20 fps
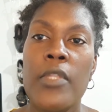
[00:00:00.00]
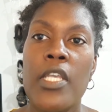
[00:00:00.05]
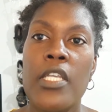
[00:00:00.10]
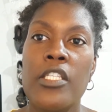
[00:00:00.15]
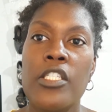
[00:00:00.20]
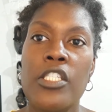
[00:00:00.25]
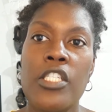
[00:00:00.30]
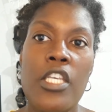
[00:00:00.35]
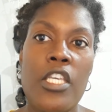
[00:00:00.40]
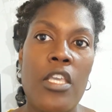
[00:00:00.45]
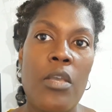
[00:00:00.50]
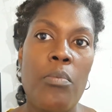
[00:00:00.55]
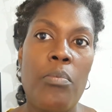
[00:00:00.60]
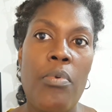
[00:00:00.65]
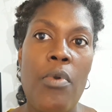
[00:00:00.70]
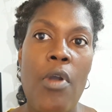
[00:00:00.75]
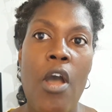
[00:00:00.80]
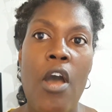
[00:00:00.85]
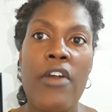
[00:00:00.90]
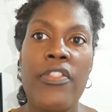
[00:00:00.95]
chicken
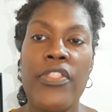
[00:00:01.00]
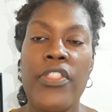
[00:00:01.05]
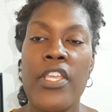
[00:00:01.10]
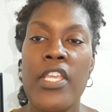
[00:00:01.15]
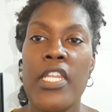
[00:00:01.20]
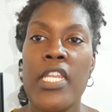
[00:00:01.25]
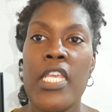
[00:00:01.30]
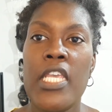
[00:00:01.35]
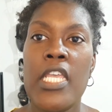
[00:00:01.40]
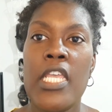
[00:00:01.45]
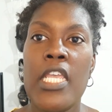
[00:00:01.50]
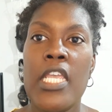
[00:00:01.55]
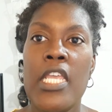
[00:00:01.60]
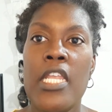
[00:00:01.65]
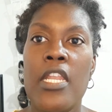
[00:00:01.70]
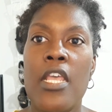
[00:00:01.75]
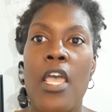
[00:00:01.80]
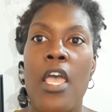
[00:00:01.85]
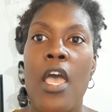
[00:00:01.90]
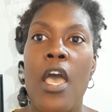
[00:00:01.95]
broth in
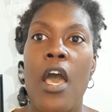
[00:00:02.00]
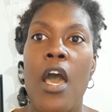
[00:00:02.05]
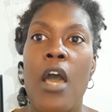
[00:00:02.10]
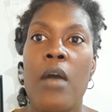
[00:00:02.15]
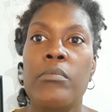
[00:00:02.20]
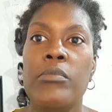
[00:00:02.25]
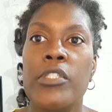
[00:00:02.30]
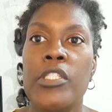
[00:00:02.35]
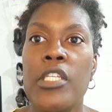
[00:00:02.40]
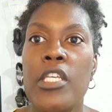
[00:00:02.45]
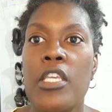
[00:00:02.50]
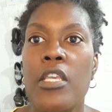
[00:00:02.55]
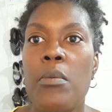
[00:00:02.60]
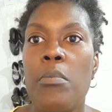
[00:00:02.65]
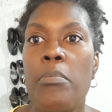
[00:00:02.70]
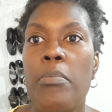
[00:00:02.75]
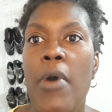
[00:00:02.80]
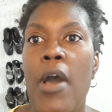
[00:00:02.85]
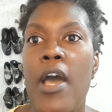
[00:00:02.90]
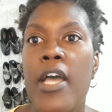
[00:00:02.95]
it,
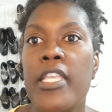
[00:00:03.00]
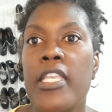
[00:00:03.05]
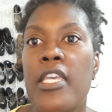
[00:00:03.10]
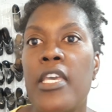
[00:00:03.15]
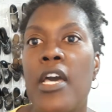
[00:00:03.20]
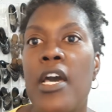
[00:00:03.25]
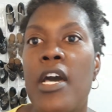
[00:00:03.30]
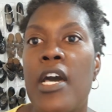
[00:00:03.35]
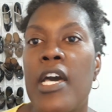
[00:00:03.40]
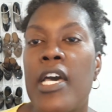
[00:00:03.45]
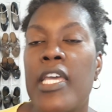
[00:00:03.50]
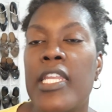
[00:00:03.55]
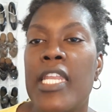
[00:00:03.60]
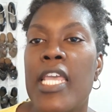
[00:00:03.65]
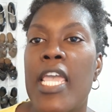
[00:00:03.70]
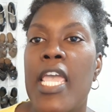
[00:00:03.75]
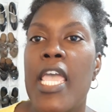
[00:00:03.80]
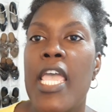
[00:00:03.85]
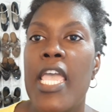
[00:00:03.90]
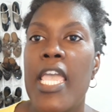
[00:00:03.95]
chicken
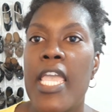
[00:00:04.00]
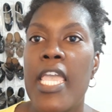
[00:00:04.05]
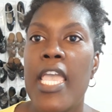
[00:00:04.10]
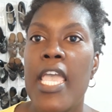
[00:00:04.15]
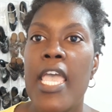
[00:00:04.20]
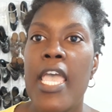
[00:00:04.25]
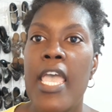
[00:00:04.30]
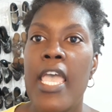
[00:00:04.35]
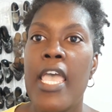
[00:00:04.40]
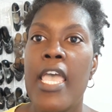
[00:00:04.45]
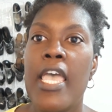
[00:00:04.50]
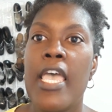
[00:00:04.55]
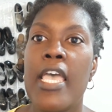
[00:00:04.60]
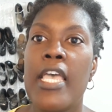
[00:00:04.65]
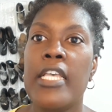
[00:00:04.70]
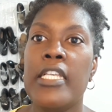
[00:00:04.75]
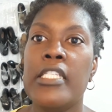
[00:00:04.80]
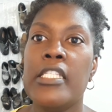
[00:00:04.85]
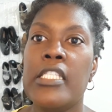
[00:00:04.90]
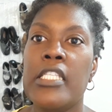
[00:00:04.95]
bouillon. It
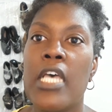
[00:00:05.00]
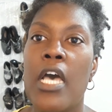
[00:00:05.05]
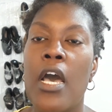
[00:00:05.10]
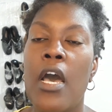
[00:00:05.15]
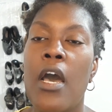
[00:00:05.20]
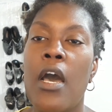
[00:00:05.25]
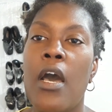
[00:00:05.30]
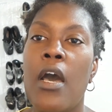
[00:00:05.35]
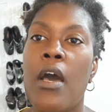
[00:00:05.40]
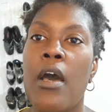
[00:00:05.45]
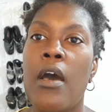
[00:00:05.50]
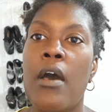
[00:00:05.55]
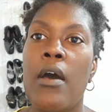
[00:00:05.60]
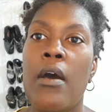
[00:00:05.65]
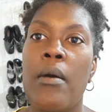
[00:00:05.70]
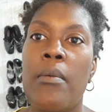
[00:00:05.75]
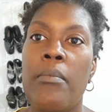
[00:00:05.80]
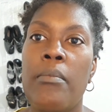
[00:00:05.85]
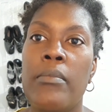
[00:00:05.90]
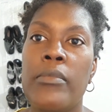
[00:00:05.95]
has
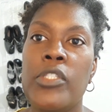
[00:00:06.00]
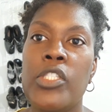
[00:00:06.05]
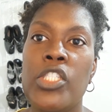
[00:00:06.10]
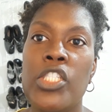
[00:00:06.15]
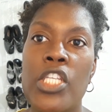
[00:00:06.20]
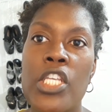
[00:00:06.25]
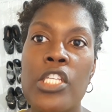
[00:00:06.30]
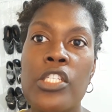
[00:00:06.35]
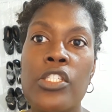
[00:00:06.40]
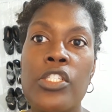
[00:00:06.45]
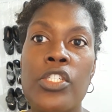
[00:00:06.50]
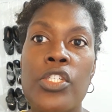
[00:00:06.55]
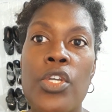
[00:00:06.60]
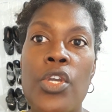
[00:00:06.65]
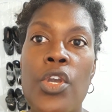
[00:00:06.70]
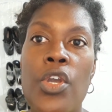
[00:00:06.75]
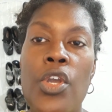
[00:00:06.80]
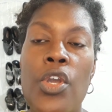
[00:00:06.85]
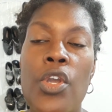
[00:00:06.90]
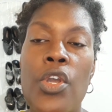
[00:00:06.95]

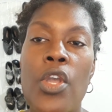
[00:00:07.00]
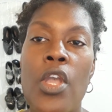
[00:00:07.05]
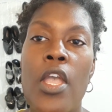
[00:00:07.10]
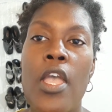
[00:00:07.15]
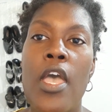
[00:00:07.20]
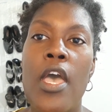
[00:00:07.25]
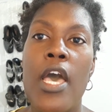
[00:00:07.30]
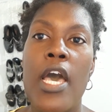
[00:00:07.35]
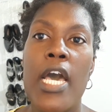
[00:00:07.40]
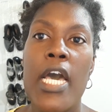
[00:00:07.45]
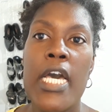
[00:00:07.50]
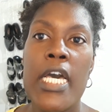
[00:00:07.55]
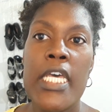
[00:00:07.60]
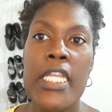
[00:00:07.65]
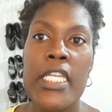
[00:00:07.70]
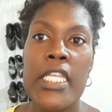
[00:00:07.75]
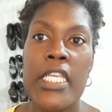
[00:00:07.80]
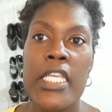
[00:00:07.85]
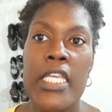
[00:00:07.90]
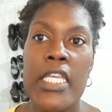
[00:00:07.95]
ginger,
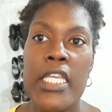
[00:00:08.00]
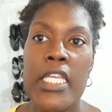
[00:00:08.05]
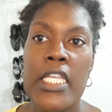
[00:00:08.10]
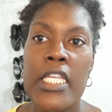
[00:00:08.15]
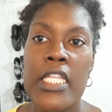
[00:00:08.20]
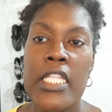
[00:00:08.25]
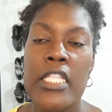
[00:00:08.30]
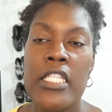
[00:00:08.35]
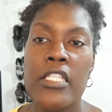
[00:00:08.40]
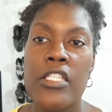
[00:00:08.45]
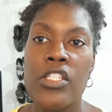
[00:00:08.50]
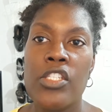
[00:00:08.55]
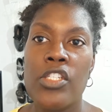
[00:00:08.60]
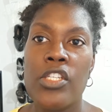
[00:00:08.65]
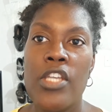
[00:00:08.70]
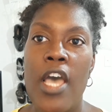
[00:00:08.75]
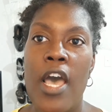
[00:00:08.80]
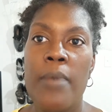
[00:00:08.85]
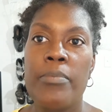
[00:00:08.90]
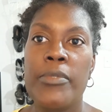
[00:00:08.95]
onions,
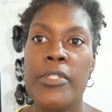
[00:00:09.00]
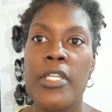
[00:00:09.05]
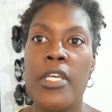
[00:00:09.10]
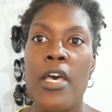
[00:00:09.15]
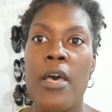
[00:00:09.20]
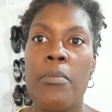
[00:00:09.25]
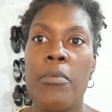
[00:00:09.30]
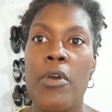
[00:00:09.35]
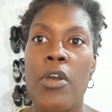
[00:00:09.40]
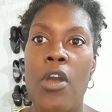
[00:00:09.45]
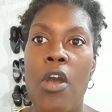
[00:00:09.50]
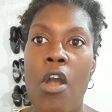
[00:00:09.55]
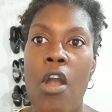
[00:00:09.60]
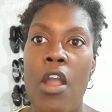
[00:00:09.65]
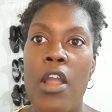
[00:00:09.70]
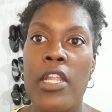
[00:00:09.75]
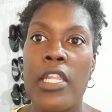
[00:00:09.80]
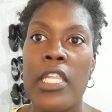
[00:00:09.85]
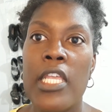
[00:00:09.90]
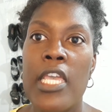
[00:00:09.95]
chopped up
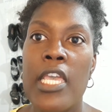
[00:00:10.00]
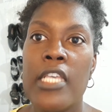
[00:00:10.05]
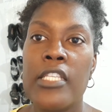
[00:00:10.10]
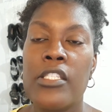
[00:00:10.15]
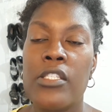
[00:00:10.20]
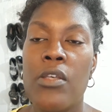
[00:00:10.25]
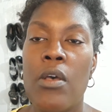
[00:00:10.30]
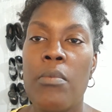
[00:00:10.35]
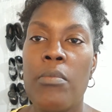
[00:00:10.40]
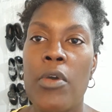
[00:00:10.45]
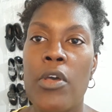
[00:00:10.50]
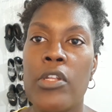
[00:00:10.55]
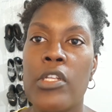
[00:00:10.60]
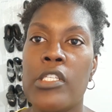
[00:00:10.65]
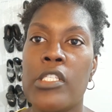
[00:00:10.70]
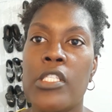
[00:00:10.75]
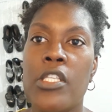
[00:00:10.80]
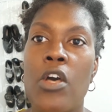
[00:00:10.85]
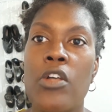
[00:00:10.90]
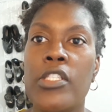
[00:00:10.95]
garlic. So I'm gonna
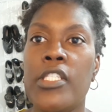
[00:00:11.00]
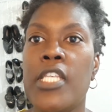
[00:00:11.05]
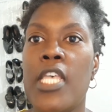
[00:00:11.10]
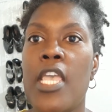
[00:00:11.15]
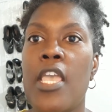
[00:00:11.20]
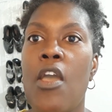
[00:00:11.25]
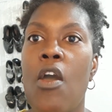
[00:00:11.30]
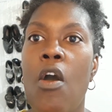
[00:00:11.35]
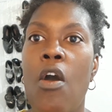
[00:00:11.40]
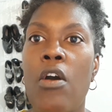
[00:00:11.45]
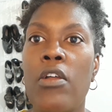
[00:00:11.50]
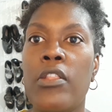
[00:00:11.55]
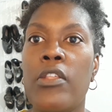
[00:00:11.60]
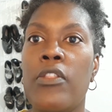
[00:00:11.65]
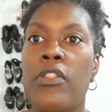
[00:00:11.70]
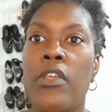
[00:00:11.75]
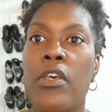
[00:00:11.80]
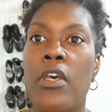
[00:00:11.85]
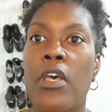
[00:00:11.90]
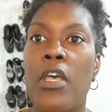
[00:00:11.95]
saute all
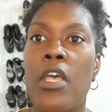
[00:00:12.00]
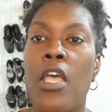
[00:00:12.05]
of the